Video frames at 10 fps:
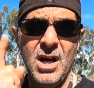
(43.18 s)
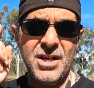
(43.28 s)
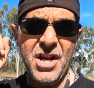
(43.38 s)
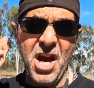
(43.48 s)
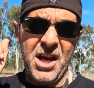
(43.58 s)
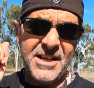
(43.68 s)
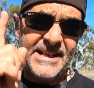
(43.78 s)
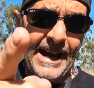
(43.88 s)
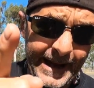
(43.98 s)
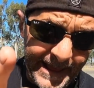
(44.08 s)
You can
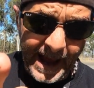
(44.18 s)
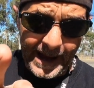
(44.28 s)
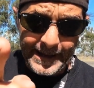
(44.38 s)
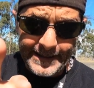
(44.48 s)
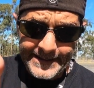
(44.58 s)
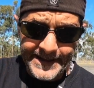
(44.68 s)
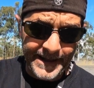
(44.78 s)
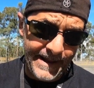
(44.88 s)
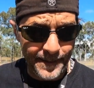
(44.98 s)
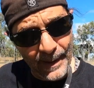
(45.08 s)
take that to
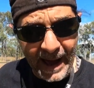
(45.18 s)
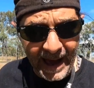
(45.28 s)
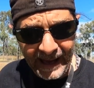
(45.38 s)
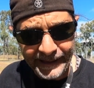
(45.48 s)
the bank.